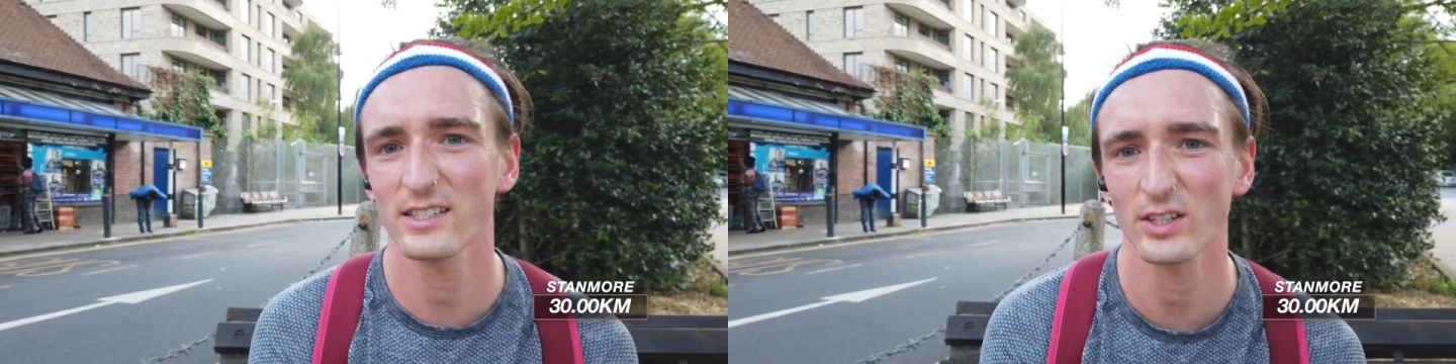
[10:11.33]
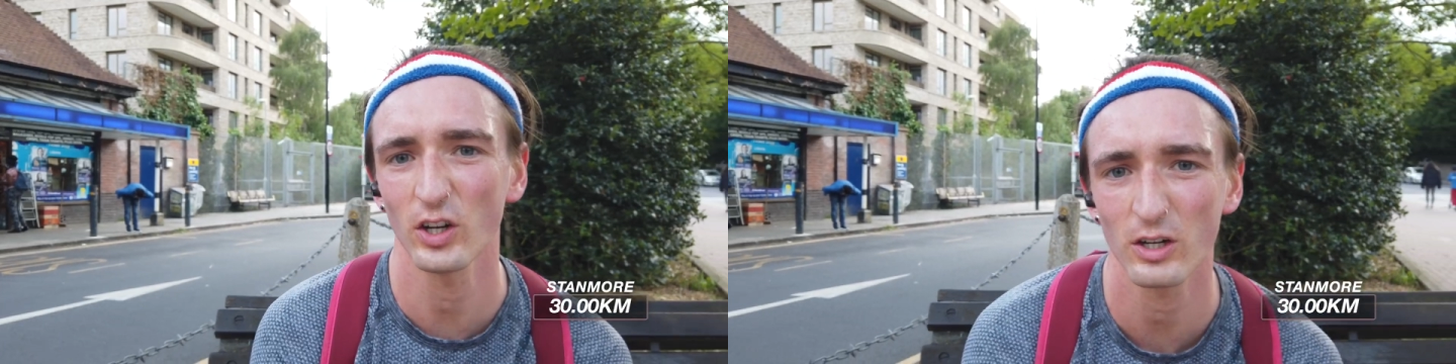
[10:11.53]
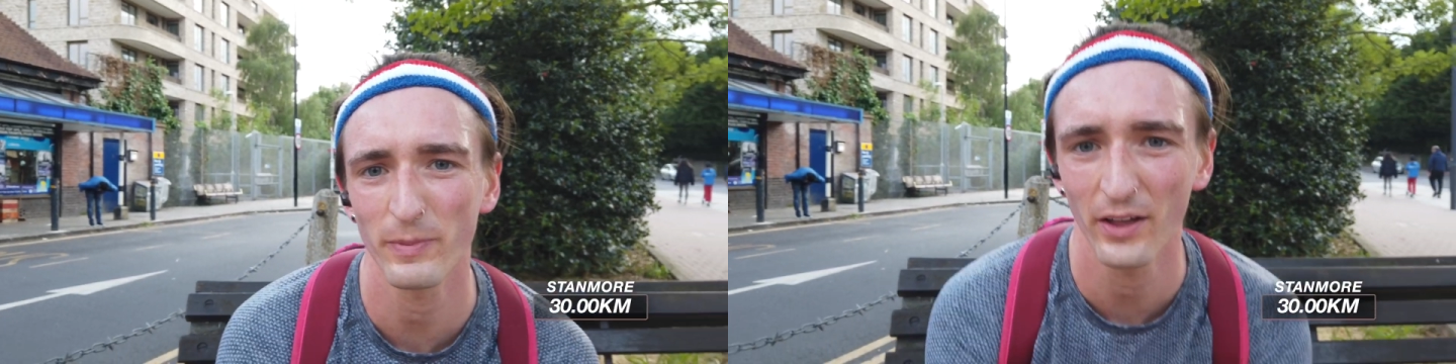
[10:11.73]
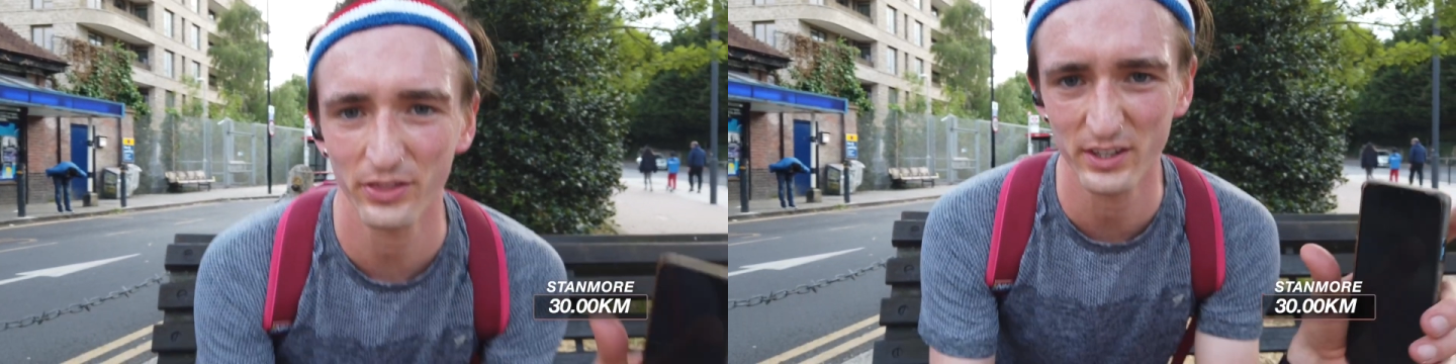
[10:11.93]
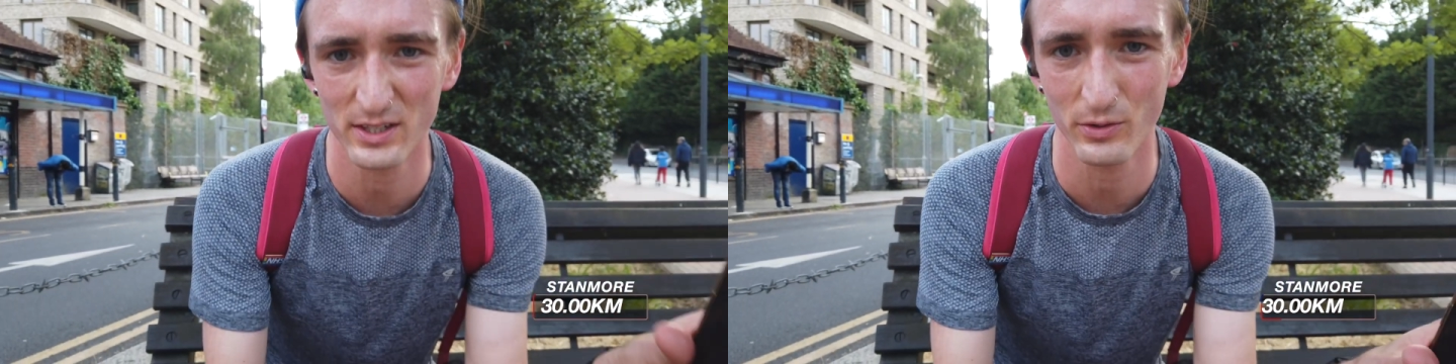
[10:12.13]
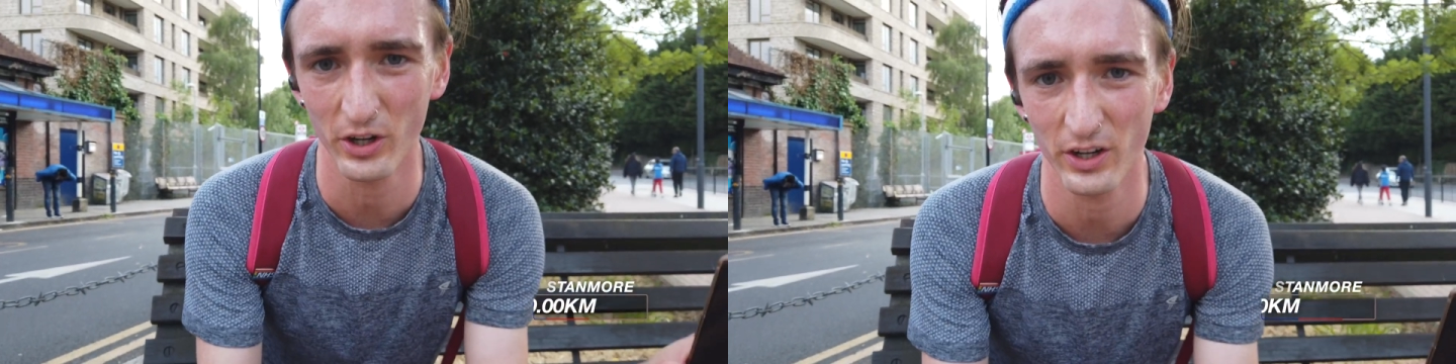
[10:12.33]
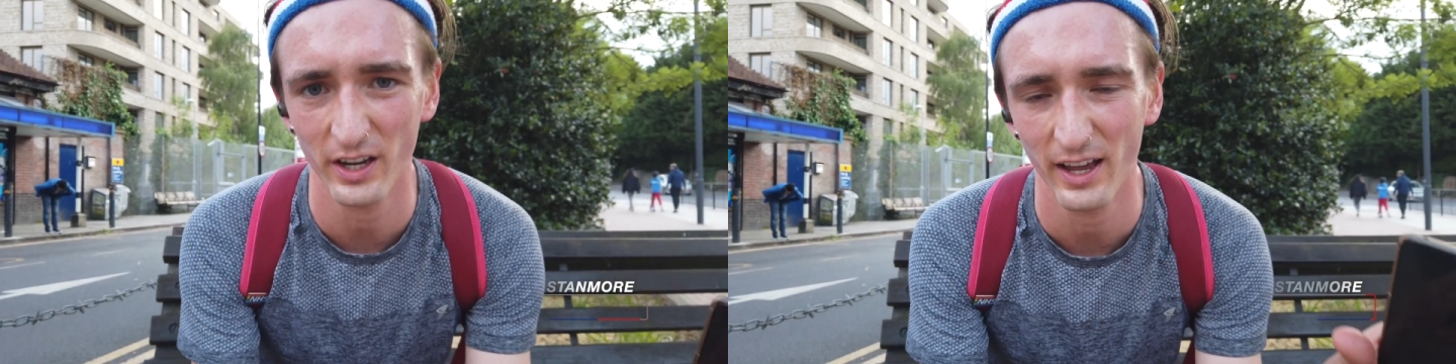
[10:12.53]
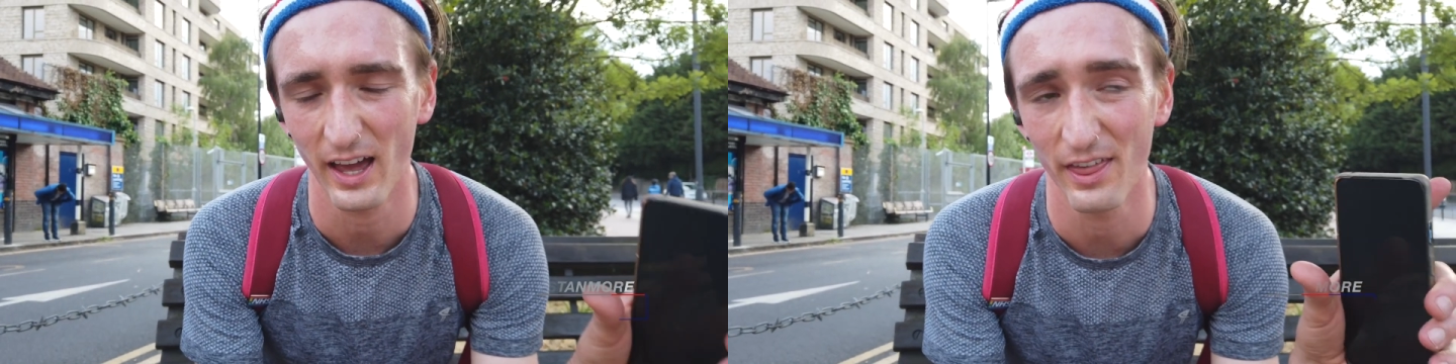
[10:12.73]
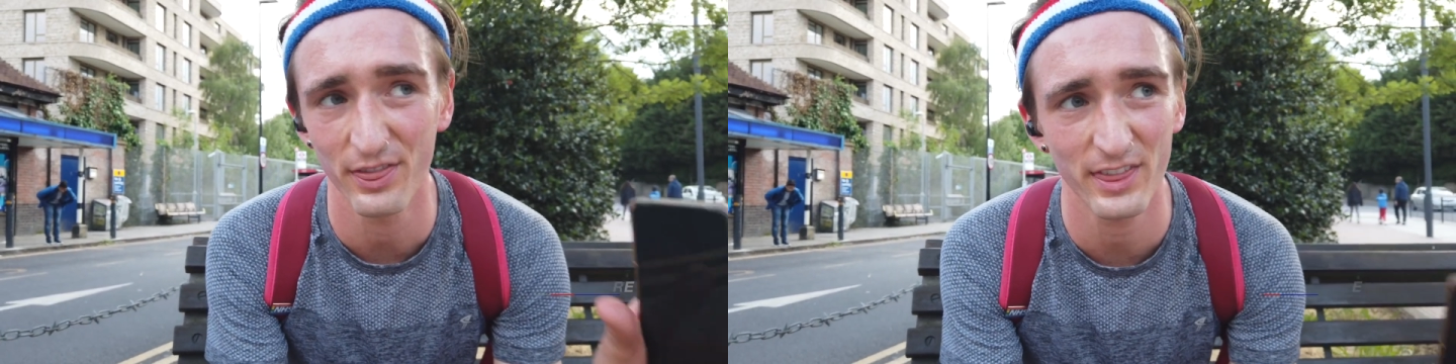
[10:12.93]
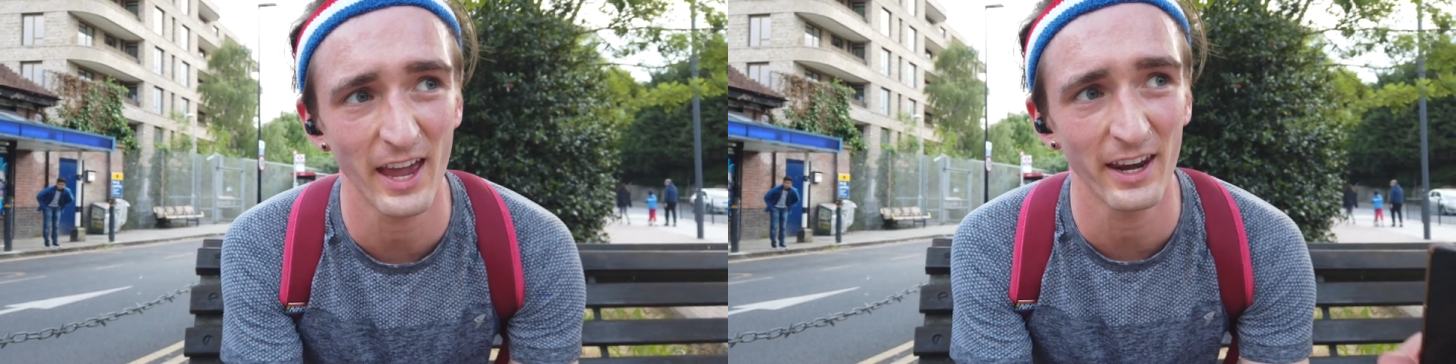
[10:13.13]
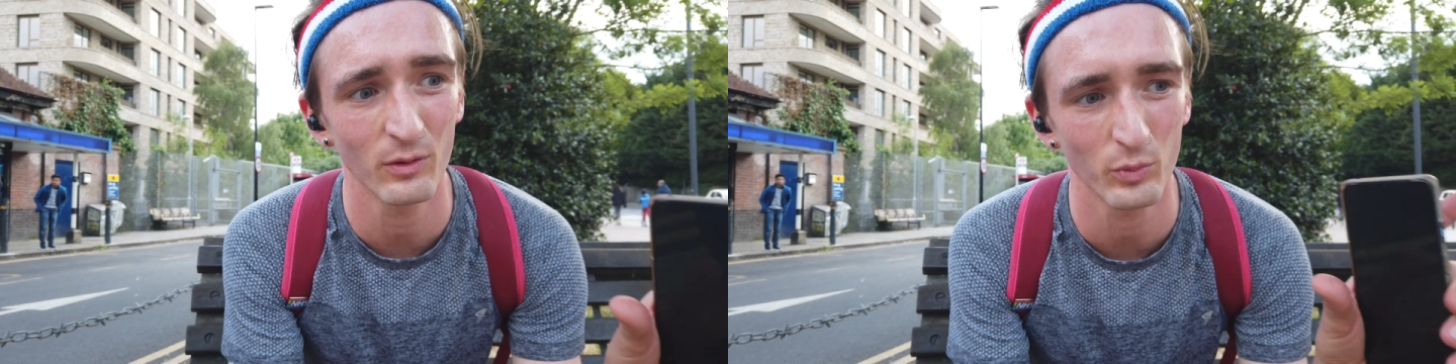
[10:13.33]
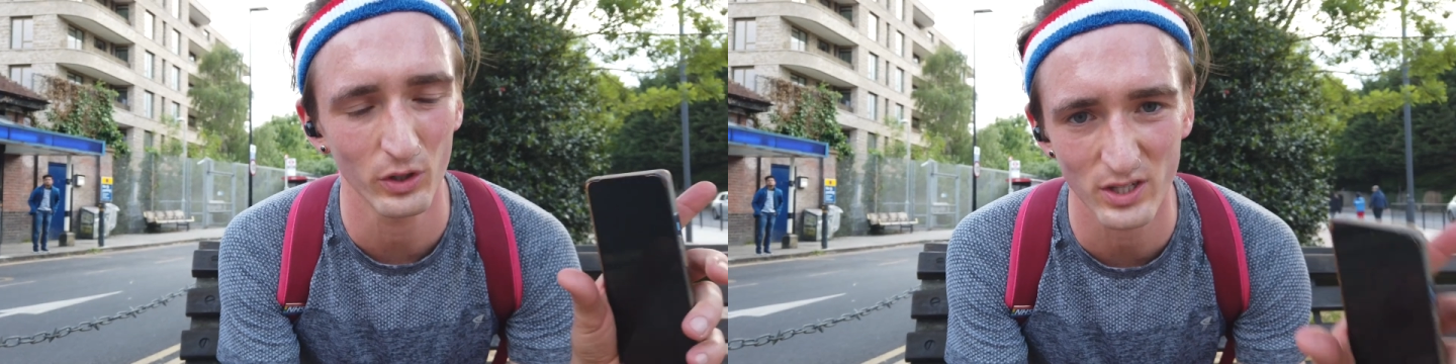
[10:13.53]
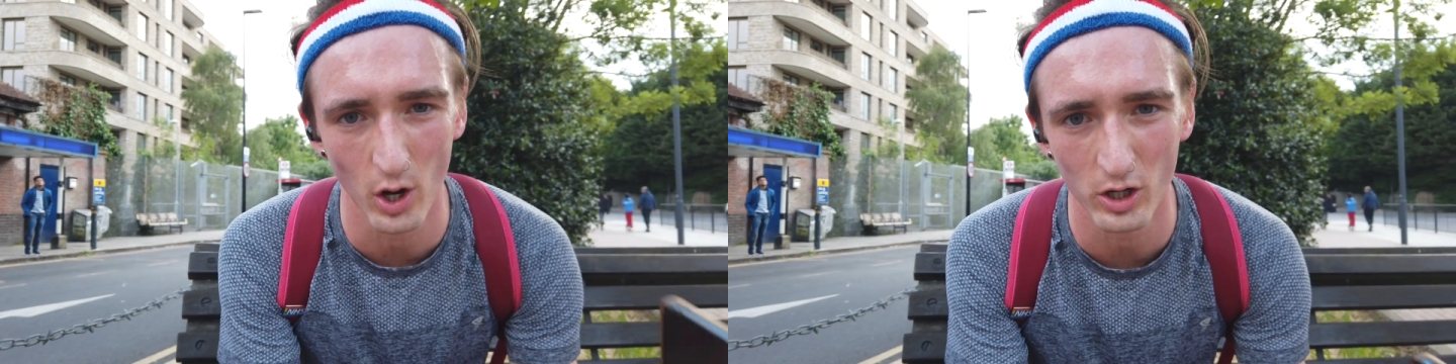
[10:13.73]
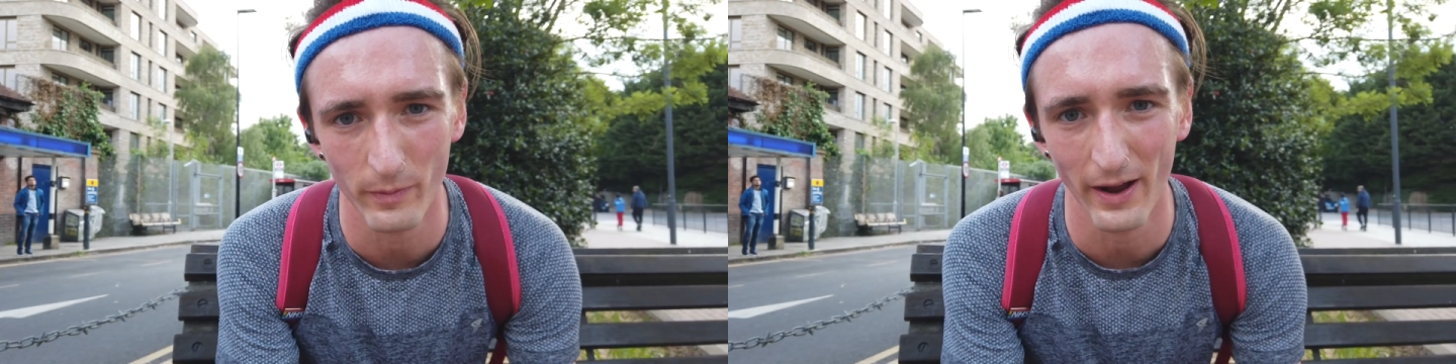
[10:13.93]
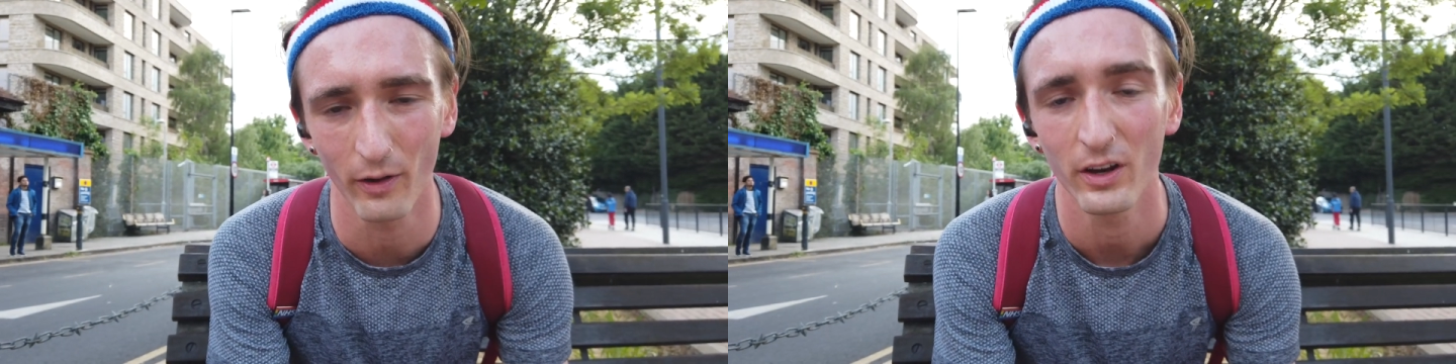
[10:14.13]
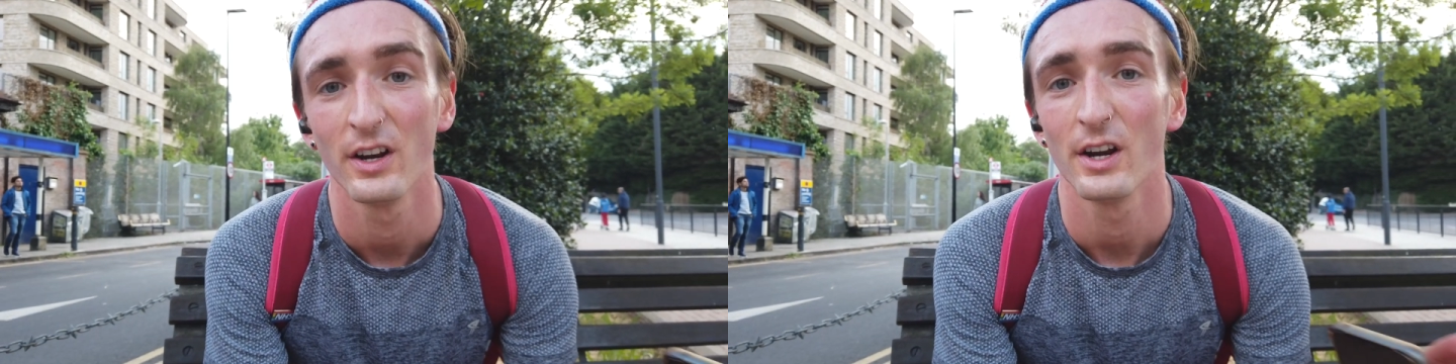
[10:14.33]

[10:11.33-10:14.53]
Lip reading: Let's talk about this route and then we'll talk about